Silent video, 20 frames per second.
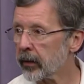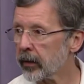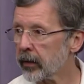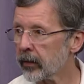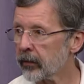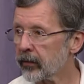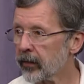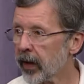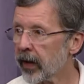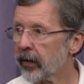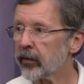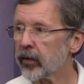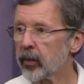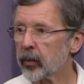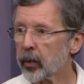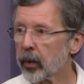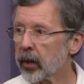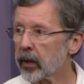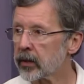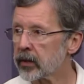then the five-year
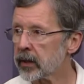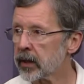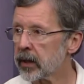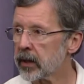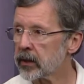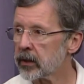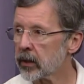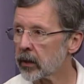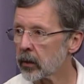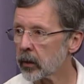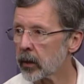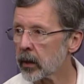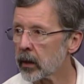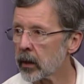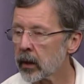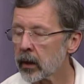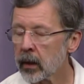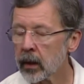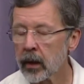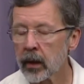part's the easier one.
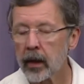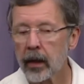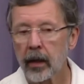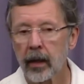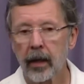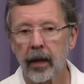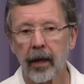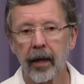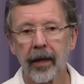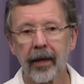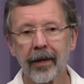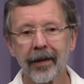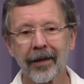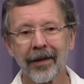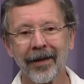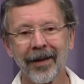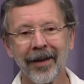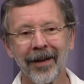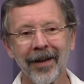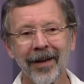
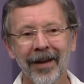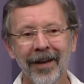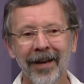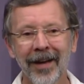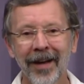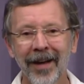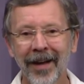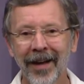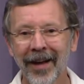uh,